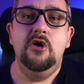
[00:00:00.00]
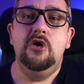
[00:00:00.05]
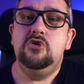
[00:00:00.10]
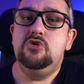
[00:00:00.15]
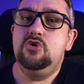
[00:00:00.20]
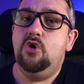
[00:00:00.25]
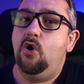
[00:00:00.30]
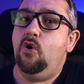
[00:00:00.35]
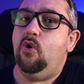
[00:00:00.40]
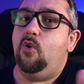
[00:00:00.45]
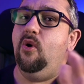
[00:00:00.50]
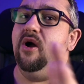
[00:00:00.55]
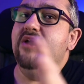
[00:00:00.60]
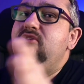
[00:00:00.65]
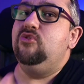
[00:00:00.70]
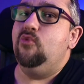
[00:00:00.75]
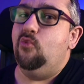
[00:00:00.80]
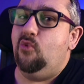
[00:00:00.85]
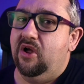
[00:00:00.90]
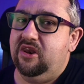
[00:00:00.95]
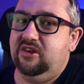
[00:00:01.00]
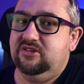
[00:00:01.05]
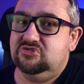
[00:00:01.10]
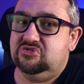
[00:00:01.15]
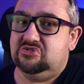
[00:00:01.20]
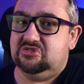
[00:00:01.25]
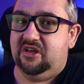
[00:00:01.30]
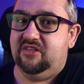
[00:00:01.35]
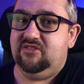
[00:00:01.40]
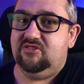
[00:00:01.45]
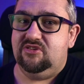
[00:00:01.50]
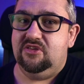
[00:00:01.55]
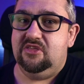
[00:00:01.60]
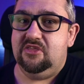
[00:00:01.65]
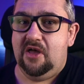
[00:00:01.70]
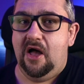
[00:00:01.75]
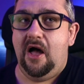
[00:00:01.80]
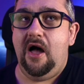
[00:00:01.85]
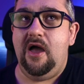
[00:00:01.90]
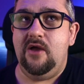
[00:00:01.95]
Not quite the 1 inch sensor
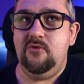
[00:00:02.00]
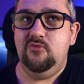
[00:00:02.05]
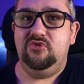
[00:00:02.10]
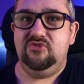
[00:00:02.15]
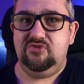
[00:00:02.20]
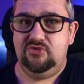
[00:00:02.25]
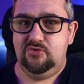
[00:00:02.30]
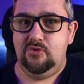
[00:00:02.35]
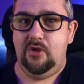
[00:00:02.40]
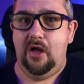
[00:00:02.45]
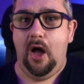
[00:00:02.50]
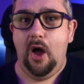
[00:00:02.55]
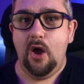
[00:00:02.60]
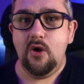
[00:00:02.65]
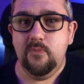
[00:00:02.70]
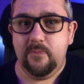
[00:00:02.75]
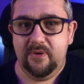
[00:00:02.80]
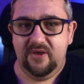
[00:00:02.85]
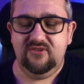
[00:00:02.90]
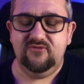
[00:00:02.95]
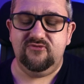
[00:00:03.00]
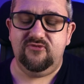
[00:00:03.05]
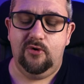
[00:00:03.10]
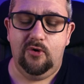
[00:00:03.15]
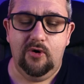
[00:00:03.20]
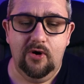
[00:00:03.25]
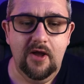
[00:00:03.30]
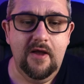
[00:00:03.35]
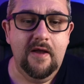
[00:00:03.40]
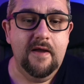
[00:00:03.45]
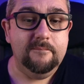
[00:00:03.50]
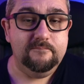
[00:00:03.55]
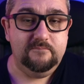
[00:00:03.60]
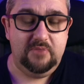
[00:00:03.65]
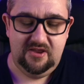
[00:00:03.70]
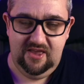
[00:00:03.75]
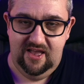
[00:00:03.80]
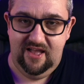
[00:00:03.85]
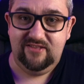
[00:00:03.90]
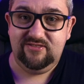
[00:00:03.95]
that I was hoping for,
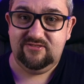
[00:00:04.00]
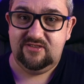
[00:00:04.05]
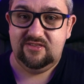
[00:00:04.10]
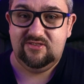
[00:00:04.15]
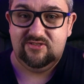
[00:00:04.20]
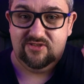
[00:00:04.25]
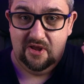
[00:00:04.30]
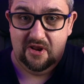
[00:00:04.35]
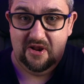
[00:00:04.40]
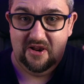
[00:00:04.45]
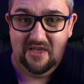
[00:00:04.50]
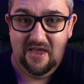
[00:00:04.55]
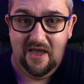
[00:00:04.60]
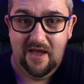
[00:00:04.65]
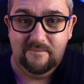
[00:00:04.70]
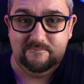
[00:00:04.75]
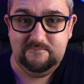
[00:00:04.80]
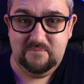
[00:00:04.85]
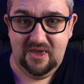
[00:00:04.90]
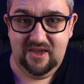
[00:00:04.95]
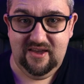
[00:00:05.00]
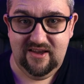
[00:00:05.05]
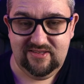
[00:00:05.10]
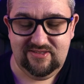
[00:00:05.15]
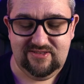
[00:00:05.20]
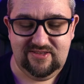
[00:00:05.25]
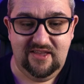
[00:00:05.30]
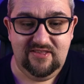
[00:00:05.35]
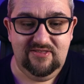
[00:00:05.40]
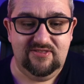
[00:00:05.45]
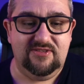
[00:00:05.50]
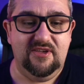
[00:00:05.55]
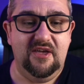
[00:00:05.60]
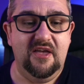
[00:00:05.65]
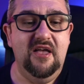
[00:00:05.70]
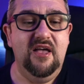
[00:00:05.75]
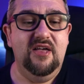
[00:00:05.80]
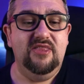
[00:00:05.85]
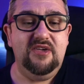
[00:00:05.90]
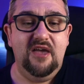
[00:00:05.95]
but it's certainly a bigger sensor.
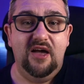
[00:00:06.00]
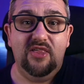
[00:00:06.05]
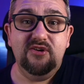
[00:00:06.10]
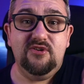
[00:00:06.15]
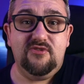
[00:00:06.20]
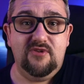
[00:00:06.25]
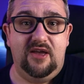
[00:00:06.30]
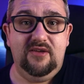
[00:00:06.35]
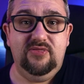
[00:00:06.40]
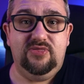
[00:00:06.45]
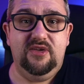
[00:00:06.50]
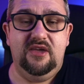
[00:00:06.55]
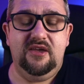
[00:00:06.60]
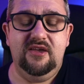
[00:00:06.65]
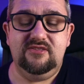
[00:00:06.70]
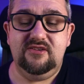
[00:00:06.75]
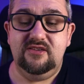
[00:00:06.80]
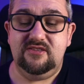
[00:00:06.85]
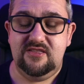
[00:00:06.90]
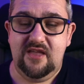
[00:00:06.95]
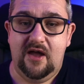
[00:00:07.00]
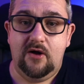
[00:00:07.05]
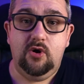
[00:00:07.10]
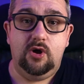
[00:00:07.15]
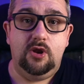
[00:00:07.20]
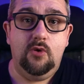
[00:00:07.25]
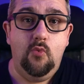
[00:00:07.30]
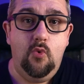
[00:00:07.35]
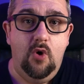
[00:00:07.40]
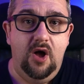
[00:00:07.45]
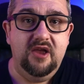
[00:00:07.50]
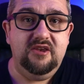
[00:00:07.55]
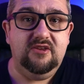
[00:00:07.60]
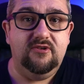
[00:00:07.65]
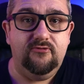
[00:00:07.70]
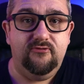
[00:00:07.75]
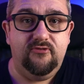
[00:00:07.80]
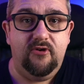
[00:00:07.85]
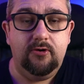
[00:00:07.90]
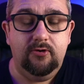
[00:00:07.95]
The other great thing is it's now got a wider
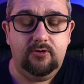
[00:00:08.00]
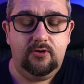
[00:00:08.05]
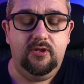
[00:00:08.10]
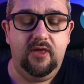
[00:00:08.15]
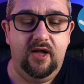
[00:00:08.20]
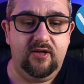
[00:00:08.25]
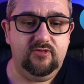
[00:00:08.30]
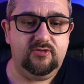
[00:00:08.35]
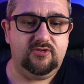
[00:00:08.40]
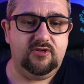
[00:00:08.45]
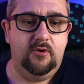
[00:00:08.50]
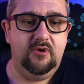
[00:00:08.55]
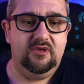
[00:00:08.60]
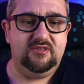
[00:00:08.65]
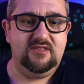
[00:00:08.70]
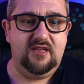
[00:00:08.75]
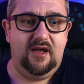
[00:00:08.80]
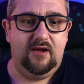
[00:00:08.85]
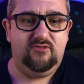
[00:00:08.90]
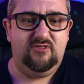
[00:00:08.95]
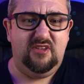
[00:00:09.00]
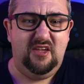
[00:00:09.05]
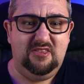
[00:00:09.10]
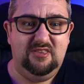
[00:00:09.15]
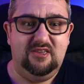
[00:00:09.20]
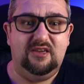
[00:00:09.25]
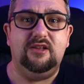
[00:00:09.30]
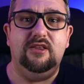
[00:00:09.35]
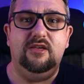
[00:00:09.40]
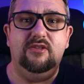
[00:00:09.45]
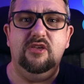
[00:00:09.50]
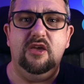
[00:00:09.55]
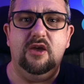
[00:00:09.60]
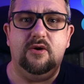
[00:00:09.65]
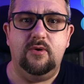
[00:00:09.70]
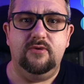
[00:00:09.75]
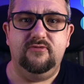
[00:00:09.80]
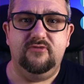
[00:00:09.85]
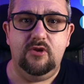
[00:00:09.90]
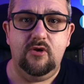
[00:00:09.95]
focal length, so it's now technically the
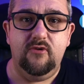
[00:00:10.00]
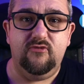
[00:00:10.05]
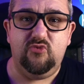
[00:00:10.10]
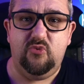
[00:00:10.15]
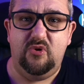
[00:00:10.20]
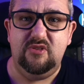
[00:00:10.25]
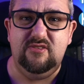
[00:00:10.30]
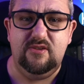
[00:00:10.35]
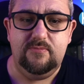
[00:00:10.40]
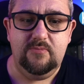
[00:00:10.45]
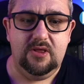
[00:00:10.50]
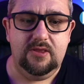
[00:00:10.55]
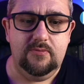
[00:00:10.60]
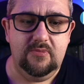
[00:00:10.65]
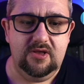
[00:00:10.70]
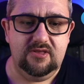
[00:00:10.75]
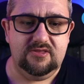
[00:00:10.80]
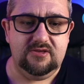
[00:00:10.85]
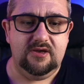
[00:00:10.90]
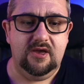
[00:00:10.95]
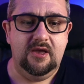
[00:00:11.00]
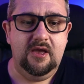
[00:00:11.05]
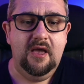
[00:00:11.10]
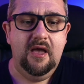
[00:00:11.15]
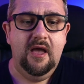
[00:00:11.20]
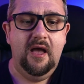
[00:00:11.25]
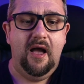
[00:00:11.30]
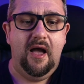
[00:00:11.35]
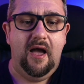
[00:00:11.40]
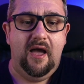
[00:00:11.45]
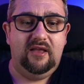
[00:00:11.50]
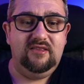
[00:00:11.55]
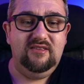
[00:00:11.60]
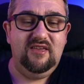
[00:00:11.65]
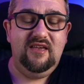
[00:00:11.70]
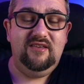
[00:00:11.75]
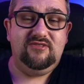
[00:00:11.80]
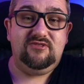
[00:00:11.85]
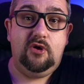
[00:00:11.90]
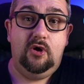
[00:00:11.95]
equivalent of 20mm, and
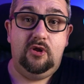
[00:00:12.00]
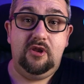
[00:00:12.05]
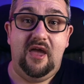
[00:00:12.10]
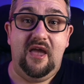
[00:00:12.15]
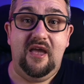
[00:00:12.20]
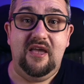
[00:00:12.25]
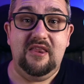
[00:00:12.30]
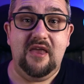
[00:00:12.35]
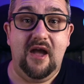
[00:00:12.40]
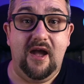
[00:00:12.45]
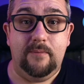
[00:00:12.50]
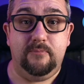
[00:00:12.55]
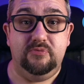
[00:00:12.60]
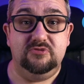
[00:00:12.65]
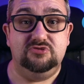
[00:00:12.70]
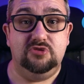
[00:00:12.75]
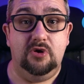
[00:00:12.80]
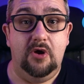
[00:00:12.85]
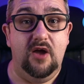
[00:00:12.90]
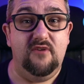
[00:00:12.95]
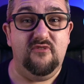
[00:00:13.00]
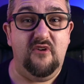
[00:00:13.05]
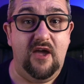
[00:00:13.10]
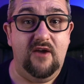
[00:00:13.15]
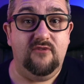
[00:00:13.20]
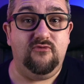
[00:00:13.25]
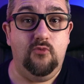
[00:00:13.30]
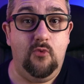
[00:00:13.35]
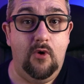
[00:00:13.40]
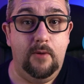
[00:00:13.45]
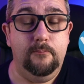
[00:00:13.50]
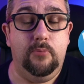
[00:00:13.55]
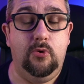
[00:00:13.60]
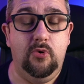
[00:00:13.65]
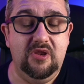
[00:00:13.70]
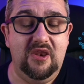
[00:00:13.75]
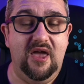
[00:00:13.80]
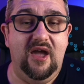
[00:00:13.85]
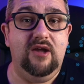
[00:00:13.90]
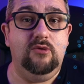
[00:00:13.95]
it's got an aperture of
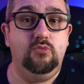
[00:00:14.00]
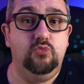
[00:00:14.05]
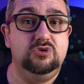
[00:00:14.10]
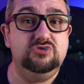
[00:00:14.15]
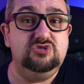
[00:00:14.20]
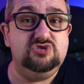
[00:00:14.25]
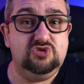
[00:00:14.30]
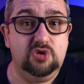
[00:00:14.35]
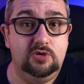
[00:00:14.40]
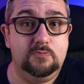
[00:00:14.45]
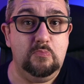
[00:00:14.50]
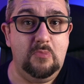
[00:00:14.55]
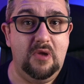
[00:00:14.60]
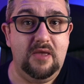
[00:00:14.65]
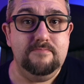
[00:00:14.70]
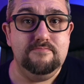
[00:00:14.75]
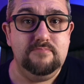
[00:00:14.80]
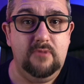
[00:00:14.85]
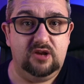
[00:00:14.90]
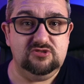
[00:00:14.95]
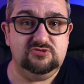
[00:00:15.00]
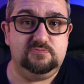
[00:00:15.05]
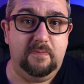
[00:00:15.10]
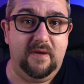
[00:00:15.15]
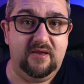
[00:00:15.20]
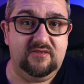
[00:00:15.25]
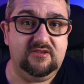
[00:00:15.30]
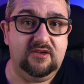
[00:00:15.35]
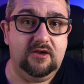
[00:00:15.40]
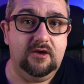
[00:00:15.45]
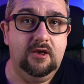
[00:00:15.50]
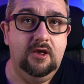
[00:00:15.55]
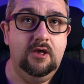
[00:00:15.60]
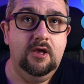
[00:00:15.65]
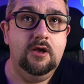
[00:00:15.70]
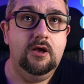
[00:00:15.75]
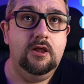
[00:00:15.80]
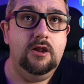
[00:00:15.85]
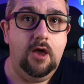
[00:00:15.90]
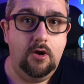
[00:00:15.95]
f1.8, which should mean much better
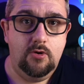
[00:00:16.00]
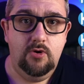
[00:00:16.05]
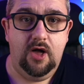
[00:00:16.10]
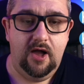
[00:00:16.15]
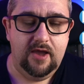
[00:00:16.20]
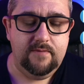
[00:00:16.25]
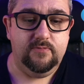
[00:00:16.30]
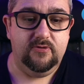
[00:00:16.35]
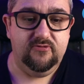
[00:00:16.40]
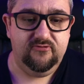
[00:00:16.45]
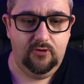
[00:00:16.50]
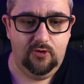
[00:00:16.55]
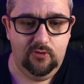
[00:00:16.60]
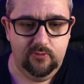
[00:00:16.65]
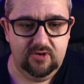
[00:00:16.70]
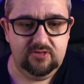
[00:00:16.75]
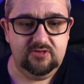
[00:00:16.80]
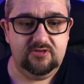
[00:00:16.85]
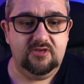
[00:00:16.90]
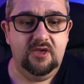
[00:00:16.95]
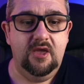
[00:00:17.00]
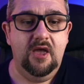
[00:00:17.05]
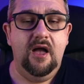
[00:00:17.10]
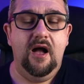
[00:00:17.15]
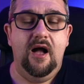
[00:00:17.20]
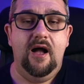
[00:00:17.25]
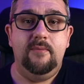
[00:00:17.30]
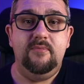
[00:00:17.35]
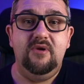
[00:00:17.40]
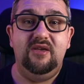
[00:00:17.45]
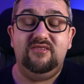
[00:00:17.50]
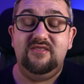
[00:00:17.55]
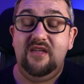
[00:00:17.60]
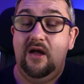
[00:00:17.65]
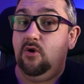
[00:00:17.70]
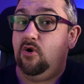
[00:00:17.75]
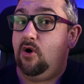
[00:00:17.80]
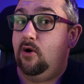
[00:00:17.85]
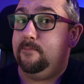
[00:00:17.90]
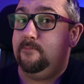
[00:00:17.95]
low light performance. It's now
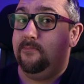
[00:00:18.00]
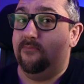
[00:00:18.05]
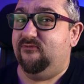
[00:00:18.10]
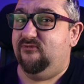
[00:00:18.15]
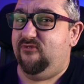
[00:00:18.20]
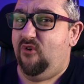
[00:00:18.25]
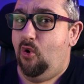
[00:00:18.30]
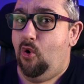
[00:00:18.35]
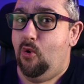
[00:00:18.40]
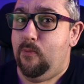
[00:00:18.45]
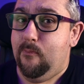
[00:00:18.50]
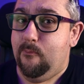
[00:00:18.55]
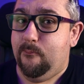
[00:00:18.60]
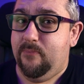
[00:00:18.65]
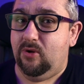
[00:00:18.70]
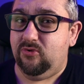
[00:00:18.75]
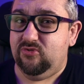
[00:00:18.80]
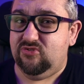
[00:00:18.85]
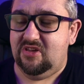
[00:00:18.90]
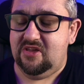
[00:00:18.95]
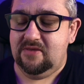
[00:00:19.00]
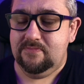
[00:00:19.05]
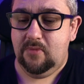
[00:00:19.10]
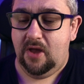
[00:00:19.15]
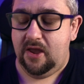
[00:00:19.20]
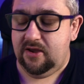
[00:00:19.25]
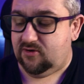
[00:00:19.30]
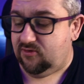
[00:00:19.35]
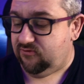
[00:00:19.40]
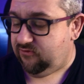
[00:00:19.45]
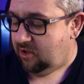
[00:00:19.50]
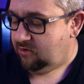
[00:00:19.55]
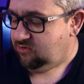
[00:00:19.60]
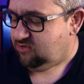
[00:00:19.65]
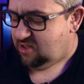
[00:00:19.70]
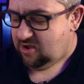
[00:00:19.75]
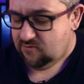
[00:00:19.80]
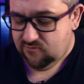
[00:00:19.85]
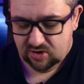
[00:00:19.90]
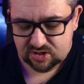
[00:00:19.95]
got 4 built-in microphones.
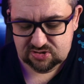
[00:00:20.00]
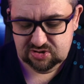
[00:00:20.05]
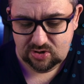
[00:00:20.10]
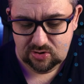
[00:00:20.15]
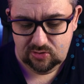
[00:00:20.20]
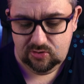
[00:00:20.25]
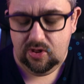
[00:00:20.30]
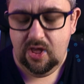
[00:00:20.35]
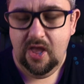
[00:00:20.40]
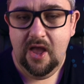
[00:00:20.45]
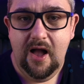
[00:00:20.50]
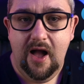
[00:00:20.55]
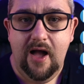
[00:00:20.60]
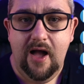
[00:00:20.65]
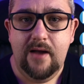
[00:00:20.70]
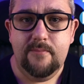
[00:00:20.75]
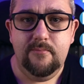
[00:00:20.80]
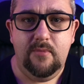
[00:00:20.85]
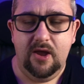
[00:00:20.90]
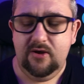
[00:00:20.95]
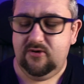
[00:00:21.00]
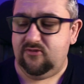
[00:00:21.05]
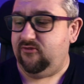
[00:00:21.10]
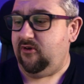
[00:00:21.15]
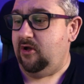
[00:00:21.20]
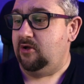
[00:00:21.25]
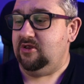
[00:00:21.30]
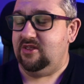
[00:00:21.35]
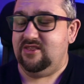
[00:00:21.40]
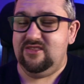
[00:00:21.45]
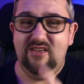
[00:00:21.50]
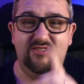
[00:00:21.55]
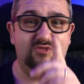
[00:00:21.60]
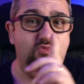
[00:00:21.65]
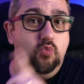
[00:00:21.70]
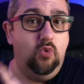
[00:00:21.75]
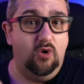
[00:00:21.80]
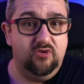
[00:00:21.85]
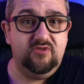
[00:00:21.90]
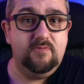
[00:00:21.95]
The original microphone in this
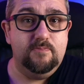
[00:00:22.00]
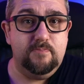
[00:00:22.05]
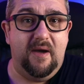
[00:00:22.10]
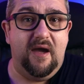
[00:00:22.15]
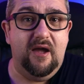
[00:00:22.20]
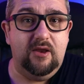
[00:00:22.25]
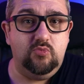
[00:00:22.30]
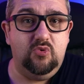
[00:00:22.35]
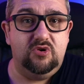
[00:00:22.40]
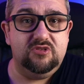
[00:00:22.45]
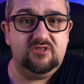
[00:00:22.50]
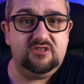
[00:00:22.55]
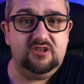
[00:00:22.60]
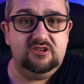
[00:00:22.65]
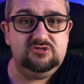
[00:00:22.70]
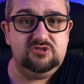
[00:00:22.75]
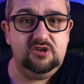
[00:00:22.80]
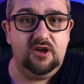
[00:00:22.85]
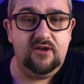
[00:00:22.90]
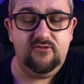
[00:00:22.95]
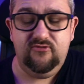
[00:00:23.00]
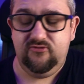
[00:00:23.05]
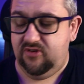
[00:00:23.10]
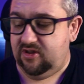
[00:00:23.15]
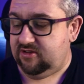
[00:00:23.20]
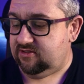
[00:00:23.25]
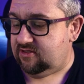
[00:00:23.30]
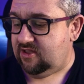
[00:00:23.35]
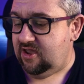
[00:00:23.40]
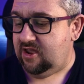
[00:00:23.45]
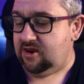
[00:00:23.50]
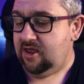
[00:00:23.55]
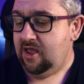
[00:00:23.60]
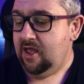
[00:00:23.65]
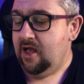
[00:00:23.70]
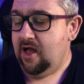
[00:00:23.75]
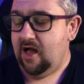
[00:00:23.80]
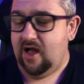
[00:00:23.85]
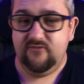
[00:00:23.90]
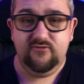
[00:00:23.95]
wasn't bad once DJI fixed it.
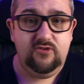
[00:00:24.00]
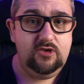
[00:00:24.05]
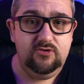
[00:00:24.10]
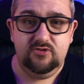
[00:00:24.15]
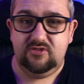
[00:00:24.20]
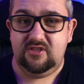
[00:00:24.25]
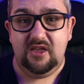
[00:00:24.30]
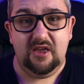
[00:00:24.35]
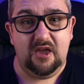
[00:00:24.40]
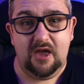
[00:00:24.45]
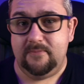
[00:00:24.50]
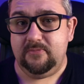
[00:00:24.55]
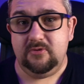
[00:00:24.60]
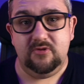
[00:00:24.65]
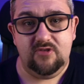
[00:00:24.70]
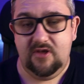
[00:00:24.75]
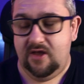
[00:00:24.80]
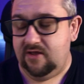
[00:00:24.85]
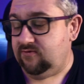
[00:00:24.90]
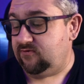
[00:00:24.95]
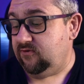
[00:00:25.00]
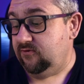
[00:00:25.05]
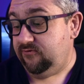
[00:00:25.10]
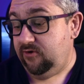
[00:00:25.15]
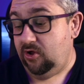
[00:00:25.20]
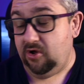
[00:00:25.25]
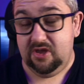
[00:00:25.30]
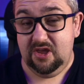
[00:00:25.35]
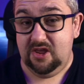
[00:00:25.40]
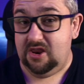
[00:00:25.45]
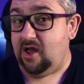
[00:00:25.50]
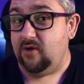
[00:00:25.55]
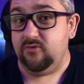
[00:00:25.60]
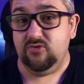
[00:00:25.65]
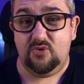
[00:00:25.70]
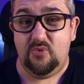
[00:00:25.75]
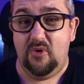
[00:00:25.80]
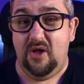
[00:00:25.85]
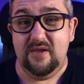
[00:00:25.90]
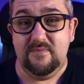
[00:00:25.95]
I've used it a couple of times for vlogging and I was
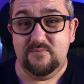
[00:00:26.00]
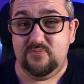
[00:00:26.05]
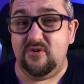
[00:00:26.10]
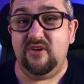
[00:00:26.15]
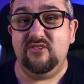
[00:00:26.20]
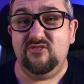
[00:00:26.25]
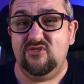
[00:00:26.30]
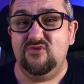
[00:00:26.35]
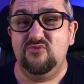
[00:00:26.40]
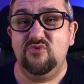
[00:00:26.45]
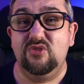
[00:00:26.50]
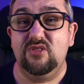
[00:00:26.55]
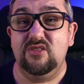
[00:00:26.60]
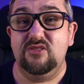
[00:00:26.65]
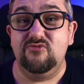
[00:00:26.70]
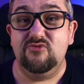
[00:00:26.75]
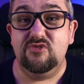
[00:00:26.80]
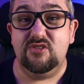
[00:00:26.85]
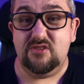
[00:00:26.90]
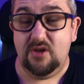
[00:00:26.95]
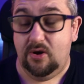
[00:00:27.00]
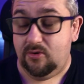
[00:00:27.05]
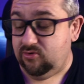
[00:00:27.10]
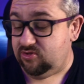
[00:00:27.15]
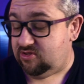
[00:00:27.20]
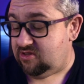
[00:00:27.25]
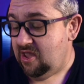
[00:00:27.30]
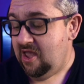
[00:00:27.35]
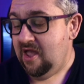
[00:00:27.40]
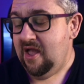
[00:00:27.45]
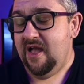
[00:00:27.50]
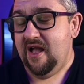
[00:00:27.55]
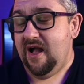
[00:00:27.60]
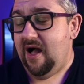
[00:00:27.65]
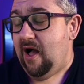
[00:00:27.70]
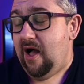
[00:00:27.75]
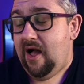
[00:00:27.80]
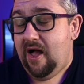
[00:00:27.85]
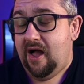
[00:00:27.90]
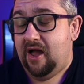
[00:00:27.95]
quite impressed with the results.
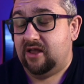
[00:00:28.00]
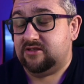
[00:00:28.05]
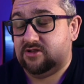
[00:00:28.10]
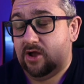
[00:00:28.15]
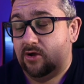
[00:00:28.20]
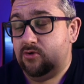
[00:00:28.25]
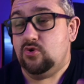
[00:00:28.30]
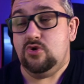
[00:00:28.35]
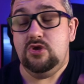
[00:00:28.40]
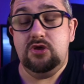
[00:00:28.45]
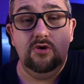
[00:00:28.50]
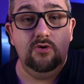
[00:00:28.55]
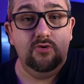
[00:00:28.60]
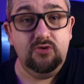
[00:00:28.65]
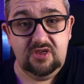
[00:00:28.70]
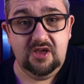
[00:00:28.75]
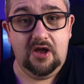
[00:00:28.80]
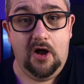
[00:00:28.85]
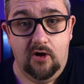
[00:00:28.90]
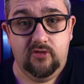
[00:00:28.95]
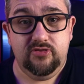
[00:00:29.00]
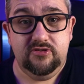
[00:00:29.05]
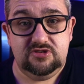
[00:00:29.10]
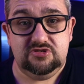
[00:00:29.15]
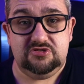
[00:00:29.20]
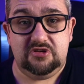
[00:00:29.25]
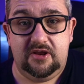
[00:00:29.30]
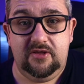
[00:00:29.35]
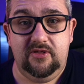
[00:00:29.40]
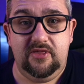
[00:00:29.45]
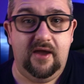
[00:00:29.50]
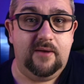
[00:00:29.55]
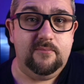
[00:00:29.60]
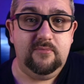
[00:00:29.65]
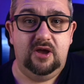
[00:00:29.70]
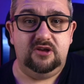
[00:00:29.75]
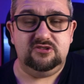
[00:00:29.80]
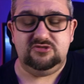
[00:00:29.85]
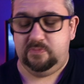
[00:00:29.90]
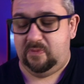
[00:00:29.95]
I don't use it on this channel that
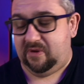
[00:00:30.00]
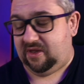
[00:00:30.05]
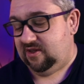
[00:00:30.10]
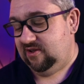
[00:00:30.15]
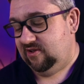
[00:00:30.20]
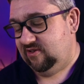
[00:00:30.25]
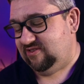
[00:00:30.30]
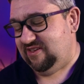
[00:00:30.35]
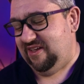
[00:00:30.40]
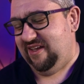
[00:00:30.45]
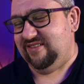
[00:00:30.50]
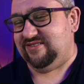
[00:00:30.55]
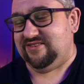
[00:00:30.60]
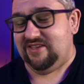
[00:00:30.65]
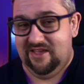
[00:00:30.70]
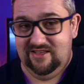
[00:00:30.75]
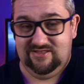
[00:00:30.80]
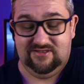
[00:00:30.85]
much because it's